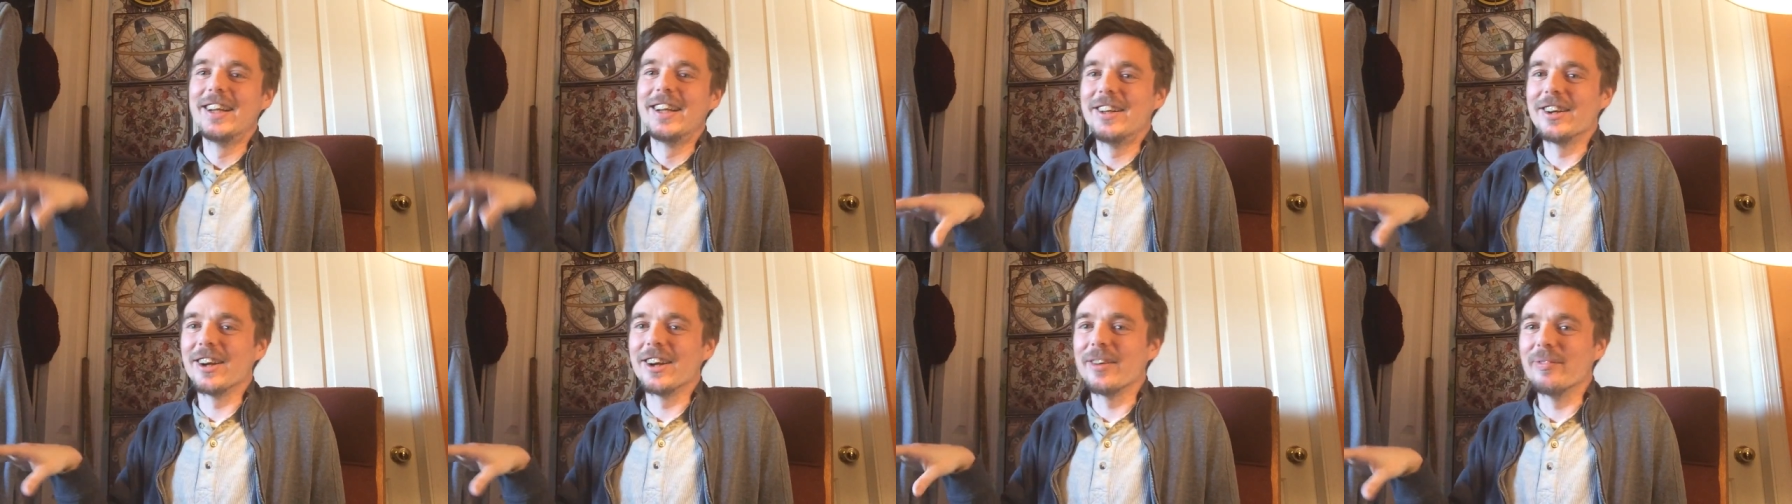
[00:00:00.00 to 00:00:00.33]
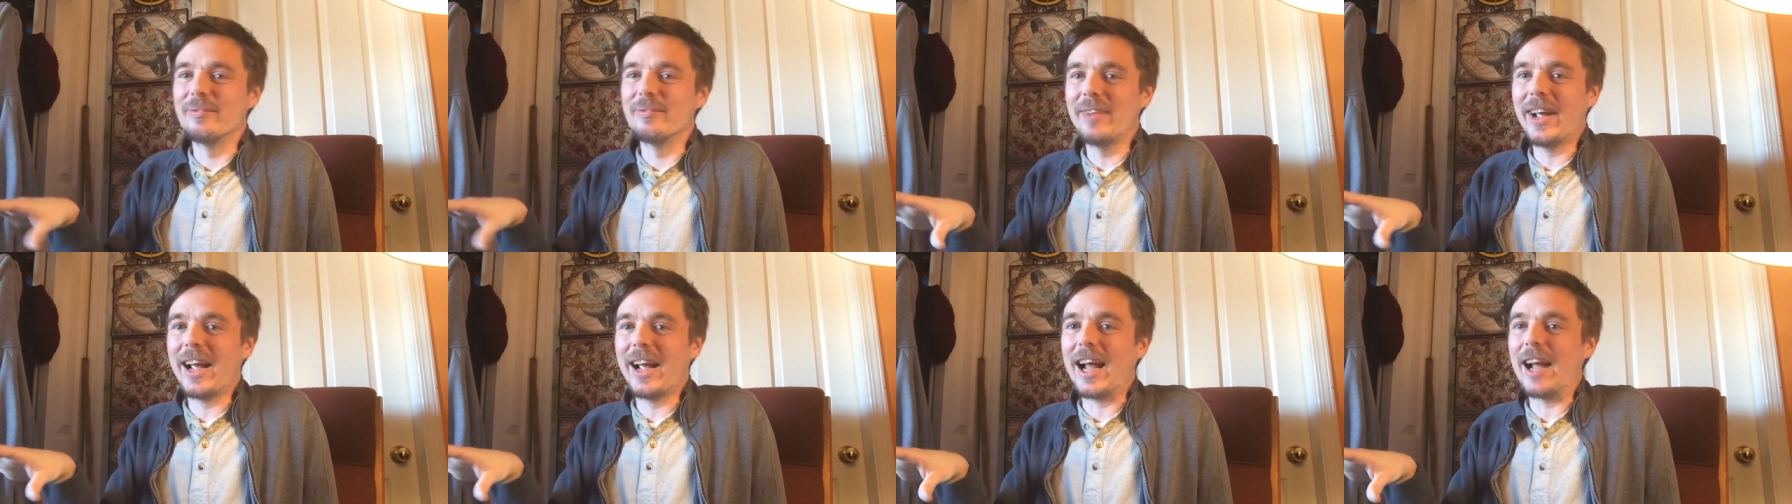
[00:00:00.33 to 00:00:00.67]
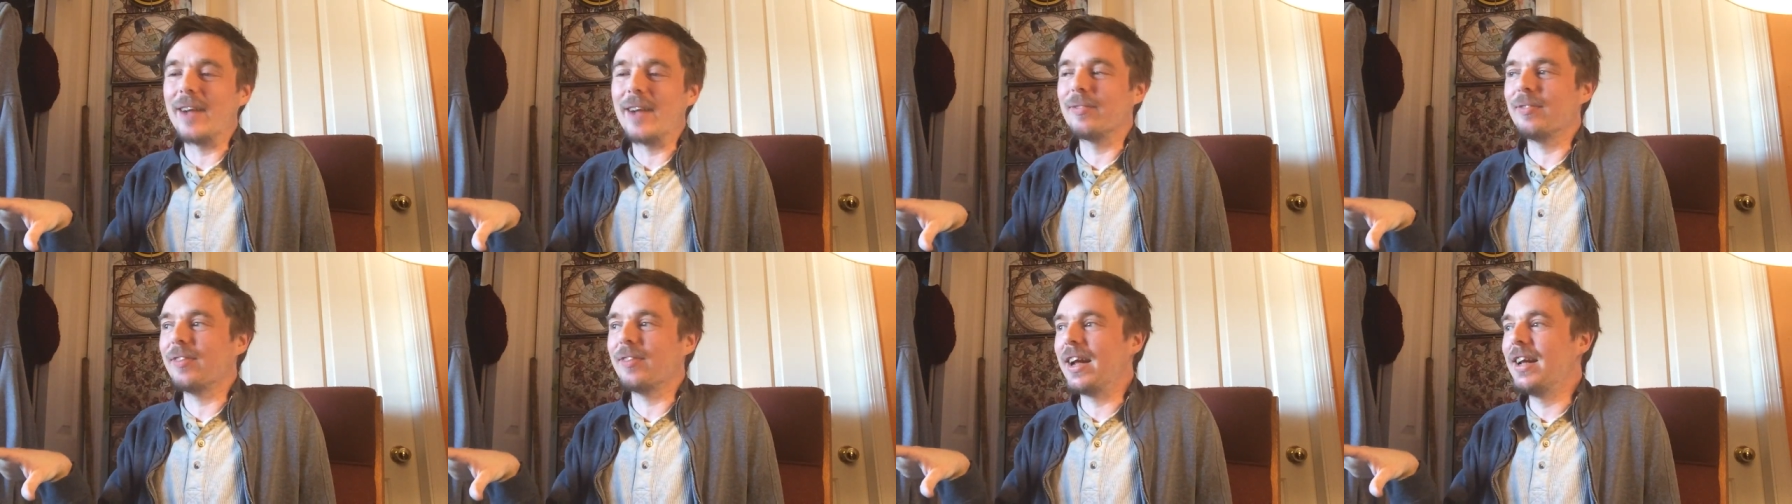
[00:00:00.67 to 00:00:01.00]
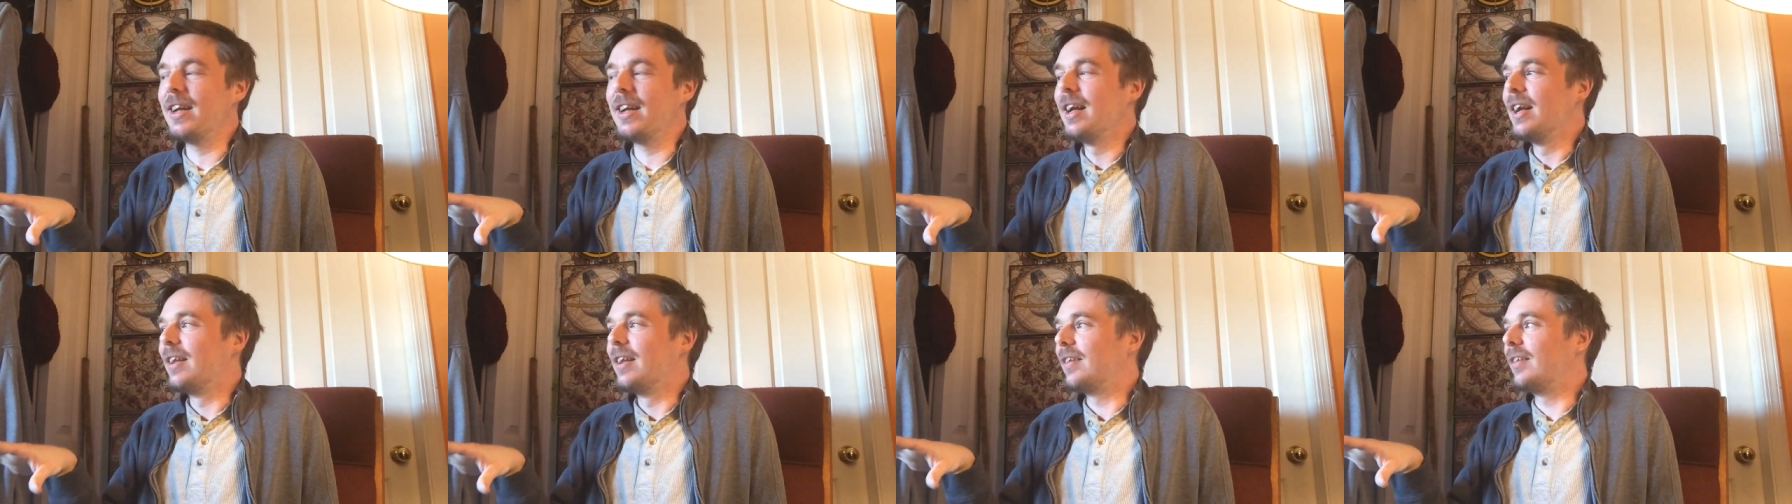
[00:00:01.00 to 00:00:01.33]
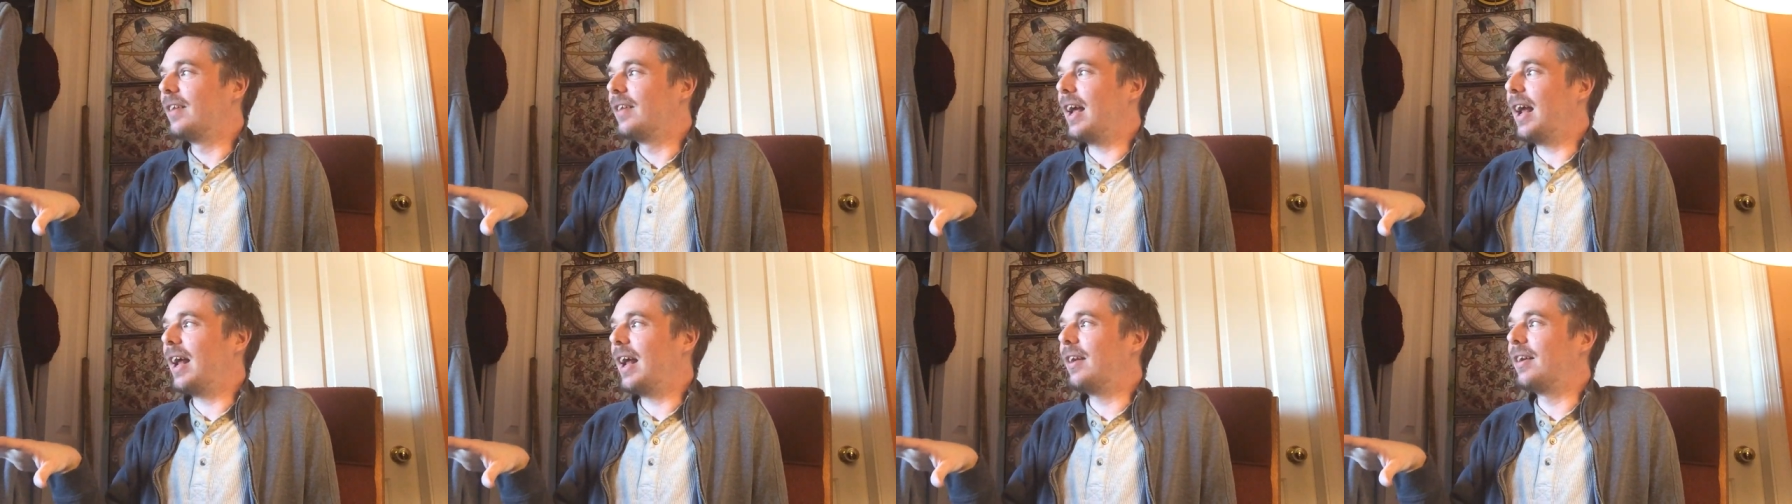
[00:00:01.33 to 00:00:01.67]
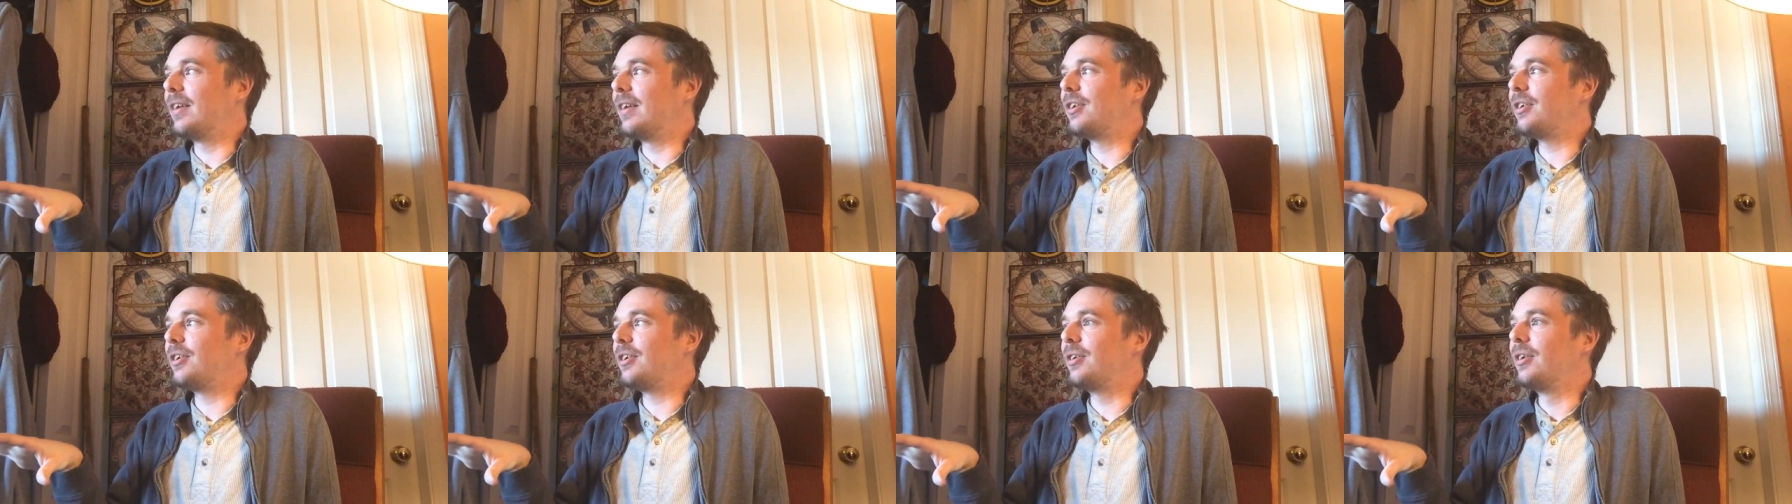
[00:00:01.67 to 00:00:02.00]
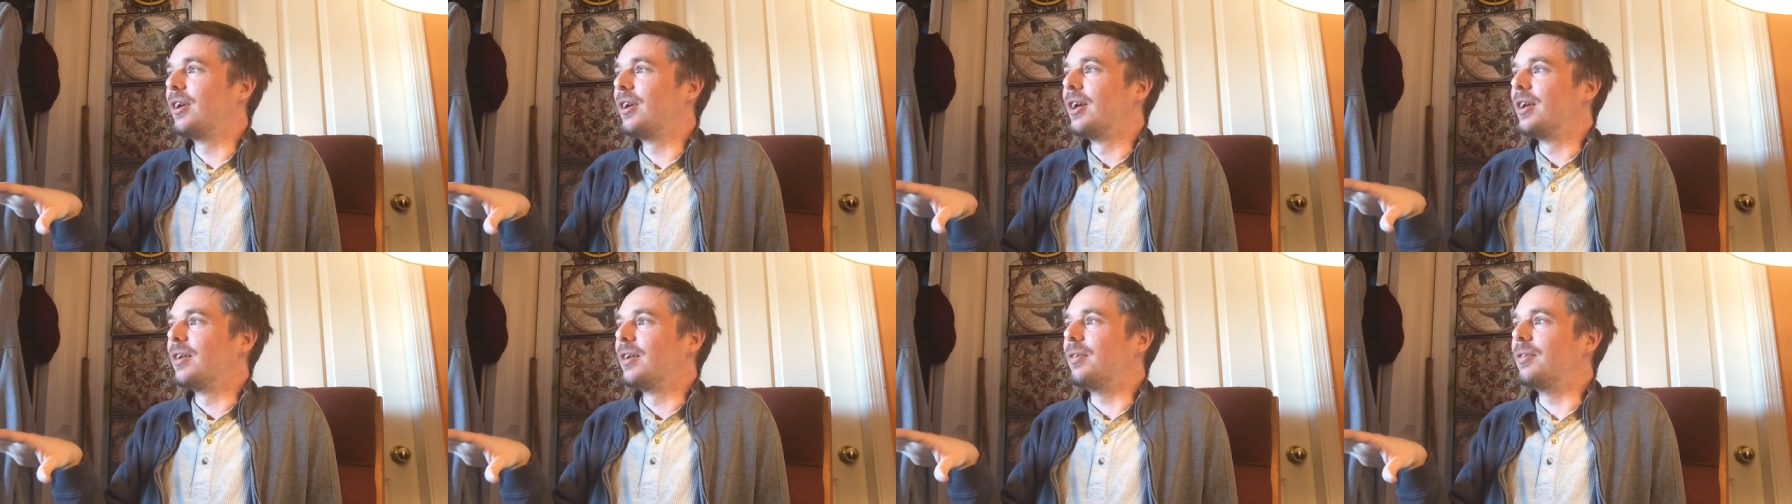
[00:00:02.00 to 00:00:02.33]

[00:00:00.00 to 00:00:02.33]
your map right and, and to